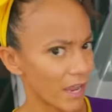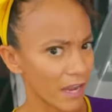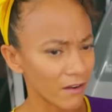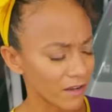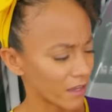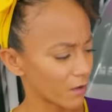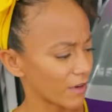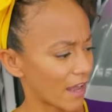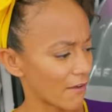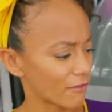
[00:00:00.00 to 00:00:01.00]
area
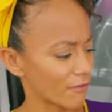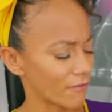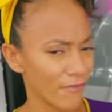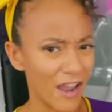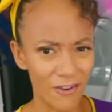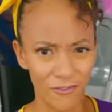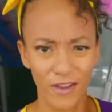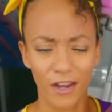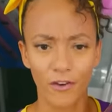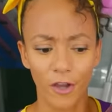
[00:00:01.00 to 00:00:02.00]
would have a
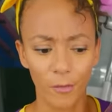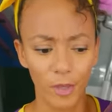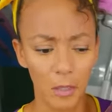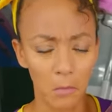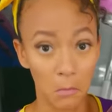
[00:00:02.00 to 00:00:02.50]
firefighter helmet.